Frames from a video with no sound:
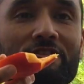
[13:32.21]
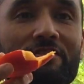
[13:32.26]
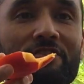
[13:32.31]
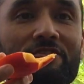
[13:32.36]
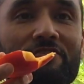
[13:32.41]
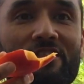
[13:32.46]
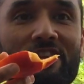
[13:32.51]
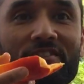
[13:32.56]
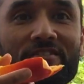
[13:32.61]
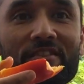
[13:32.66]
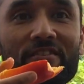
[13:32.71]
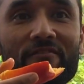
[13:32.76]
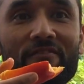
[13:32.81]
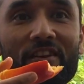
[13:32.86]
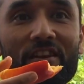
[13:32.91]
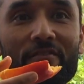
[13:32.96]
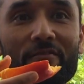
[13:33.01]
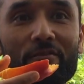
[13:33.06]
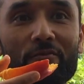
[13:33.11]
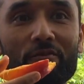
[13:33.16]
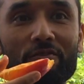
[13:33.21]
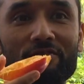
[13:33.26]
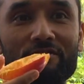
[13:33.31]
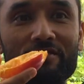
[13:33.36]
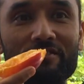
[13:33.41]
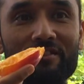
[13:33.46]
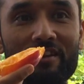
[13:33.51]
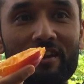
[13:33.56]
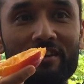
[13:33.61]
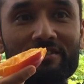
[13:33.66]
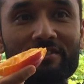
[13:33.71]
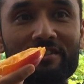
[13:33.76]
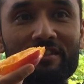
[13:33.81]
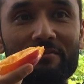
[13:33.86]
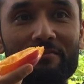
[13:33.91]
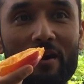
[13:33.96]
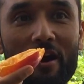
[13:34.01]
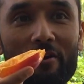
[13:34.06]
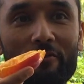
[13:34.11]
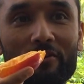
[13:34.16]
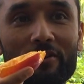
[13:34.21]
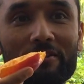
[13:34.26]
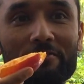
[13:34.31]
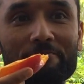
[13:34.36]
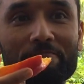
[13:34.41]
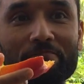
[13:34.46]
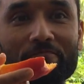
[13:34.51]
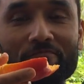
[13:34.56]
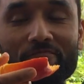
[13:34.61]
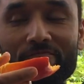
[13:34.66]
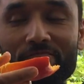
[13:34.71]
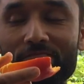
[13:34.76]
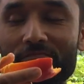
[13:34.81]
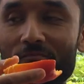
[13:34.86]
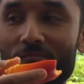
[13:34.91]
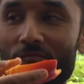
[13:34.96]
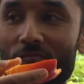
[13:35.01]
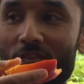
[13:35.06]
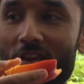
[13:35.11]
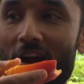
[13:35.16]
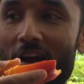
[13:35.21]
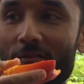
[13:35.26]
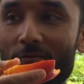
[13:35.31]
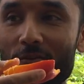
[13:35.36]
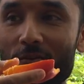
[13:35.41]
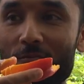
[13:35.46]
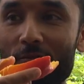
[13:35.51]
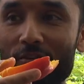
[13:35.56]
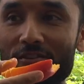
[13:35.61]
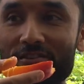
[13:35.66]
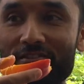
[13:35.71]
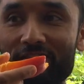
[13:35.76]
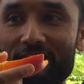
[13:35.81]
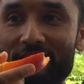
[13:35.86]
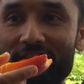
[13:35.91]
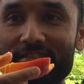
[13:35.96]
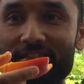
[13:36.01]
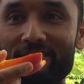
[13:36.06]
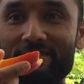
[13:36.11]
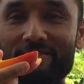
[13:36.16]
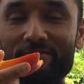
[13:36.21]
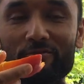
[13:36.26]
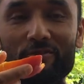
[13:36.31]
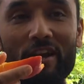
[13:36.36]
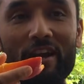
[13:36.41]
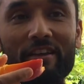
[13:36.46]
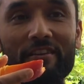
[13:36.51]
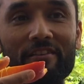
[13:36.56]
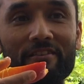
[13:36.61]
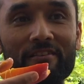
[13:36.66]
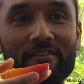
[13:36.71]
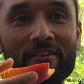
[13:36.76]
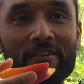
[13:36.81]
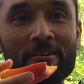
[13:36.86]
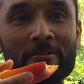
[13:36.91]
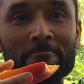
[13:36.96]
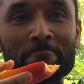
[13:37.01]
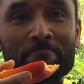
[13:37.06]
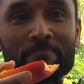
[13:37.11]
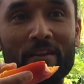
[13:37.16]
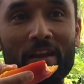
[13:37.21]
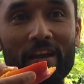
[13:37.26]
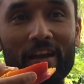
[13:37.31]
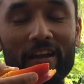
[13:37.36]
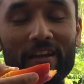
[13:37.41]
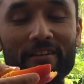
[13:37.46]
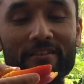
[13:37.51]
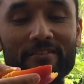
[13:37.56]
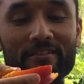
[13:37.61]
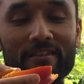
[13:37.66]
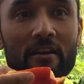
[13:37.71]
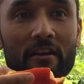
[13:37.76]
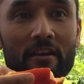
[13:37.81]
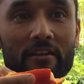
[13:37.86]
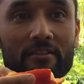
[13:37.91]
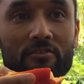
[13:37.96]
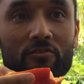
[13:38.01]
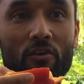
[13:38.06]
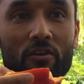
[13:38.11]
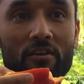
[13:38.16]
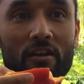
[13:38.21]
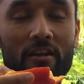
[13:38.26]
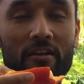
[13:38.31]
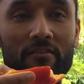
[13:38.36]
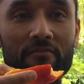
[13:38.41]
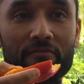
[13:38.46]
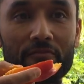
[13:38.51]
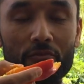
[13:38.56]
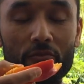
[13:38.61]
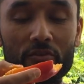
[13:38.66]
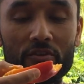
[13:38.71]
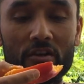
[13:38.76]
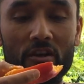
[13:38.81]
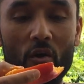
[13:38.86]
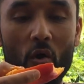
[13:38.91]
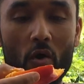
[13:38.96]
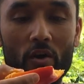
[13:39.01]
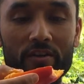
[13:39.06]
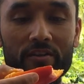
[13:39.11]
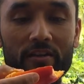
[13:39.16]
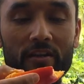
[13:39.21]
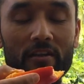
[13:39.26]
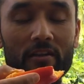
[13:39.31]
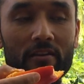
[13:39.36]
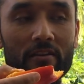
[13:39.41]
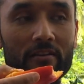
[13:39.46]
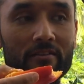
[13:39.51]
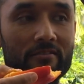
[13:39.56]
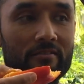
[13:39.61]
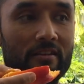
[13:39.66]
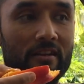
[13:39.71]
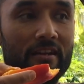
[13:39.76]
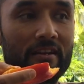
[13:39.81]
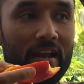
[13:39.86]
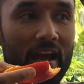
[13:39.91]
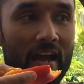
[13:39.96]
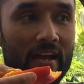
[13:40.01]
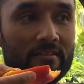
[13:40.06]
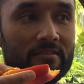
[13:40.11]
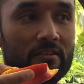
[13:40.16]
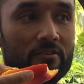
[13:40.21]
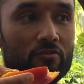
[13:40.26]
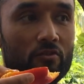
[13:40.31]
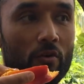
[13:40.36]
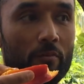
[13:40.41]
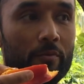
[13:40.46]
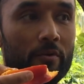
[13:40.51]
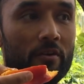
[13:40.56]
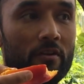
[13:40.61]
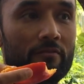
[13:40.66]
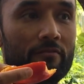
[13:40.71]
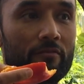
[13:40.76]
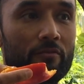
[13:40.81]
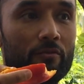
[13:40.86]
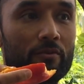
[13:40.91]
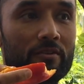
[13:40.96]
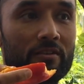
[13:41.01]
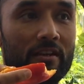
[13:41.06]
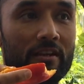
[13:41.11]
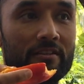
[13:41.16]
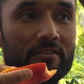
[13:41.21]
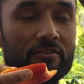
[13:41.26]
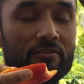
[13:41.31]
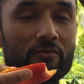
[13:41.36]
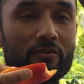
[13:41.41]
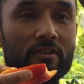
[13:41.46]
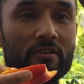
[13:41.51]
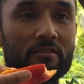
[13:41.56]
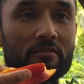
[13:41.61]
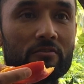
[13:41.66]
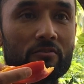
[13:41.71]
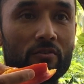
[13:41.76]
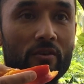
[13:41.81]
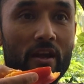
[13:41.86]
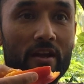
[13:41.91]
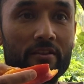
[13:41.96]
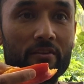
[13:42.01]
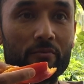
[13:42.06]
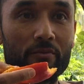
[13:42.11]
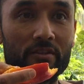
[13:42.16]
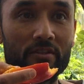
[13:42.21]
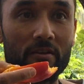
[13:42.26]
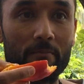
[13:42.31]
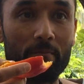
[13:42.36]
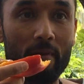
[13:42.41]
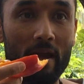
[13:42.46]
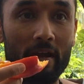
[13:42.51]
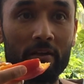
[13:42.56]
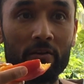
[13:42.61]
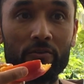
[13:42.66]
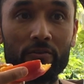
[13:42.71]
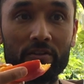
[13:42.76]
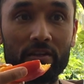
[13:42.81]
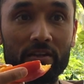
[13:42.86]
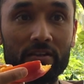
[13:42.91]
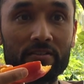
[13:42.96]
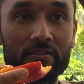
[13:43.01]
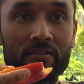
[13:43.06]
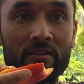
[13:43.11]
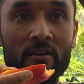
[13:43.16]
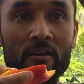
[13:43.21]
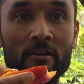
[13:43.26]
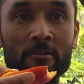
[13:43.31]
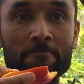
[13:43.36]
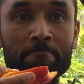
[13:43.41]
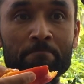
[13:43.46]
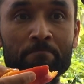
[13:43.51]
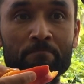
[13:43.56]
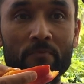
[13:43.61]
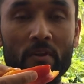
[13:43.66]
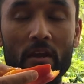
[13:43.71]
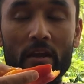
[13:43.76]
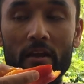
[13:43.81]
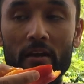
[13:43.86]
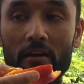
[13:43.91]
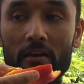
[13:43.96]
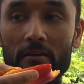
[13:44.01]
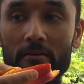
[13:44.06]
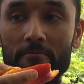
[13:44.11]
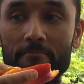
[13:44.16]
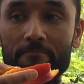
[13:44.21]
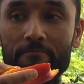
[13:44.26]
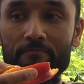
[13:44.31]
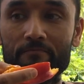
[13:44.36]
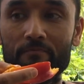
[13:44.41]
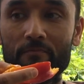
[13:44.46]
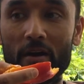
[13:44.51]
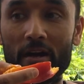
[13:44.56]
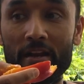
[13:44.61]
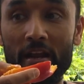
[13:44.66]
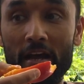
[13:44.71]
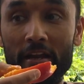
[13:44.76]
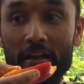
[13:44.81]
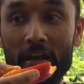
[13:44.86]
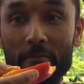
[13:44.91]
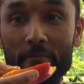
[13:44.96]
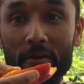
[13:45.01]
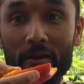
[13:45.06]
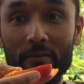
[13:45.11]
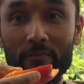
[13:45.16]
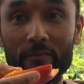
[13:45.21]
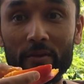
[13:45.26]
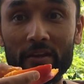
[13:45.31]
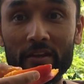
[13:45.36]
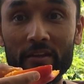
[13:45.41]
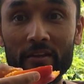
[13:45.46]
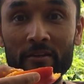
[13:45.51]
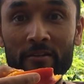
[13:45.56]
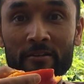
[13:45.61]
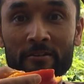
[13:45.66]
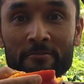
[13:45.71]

interesting flavor was this ST Maui we both tasted together and it's not like a fruit cocktail it it has a tropical fruit taste to it together with the mango taste um, banana maybe